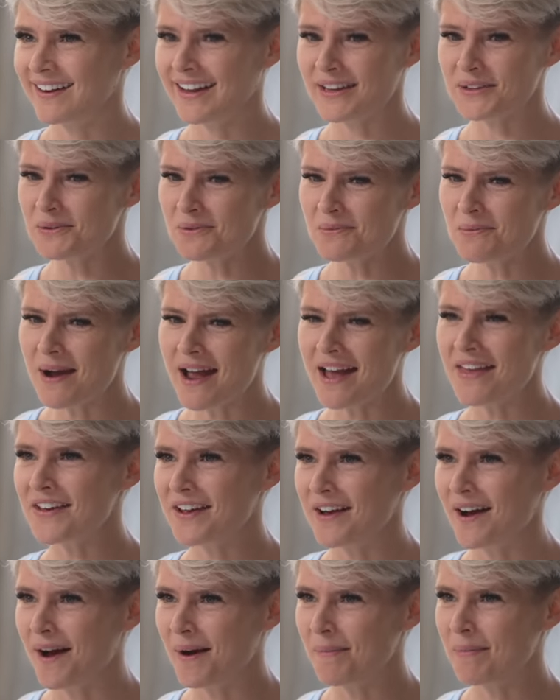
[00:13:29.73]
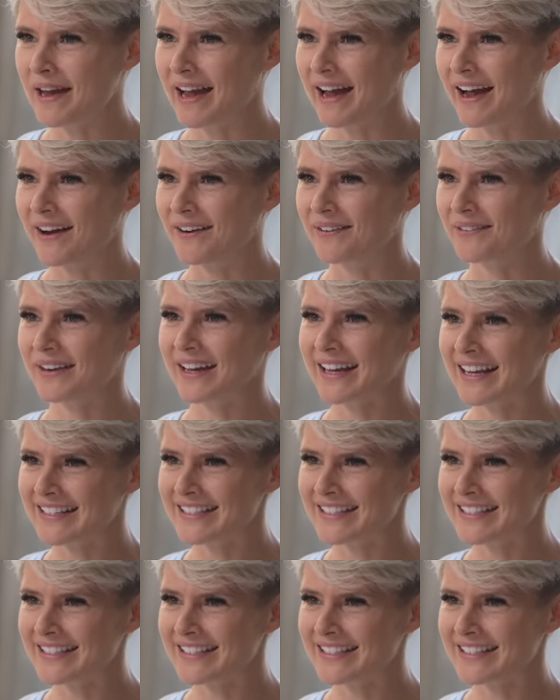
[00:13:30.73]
Like, you'll wear the carpet out. Like,